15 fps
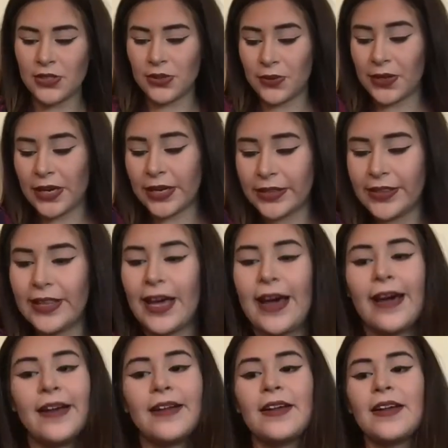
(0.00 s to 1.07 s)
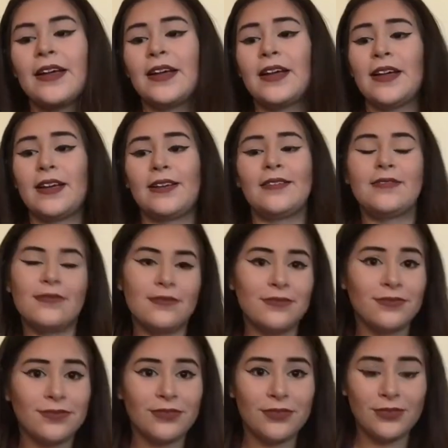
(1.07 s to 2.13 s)
so I got that and
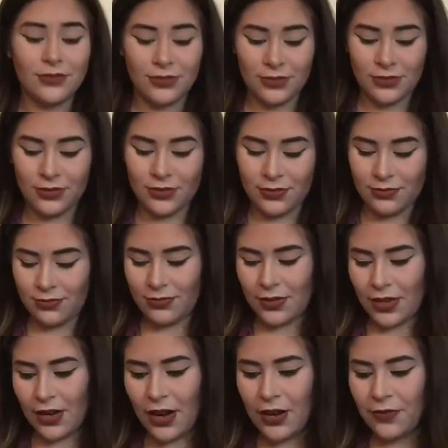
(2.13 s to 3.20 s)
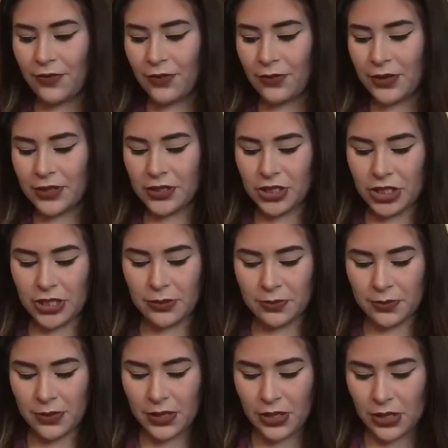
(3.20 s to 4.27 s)
I got it for really cheap.
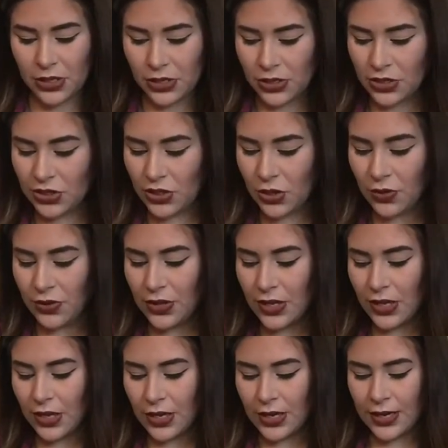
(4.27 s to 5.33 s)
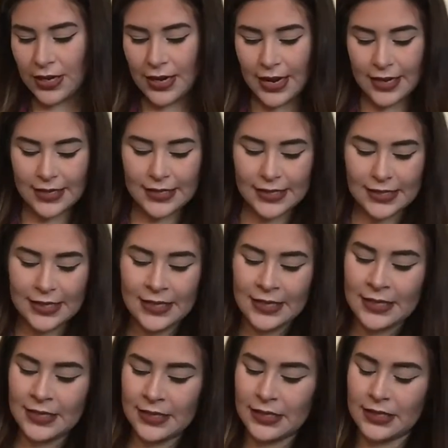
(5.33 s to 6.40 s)
So the next
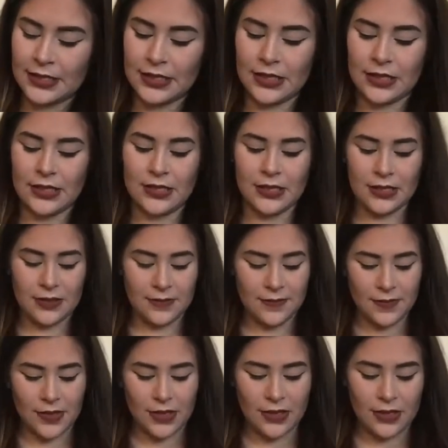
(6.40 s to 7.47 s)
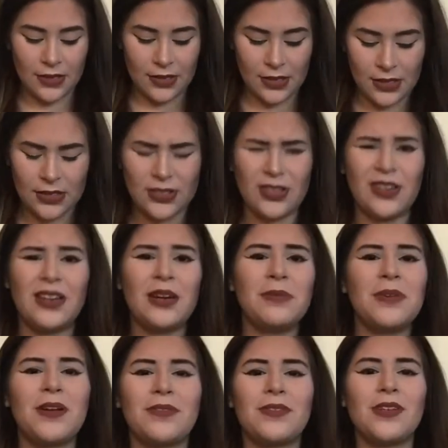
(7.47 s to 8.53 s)
things, sorry
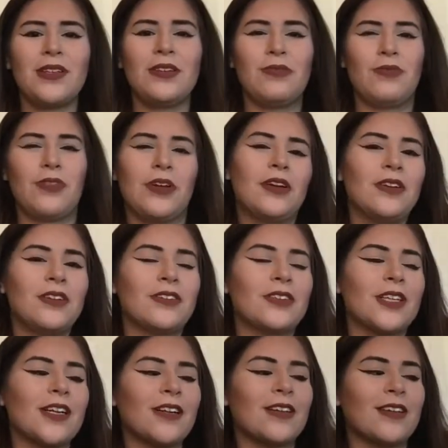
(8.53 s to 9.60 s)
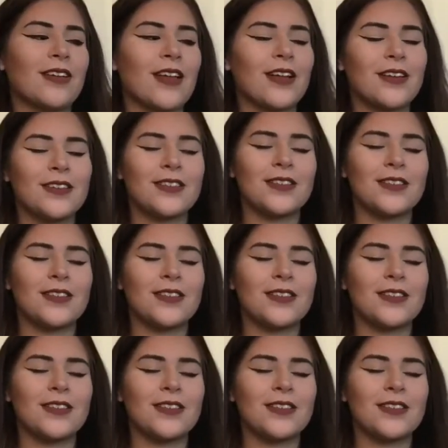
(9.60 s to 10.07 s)
I'm not really fun, and like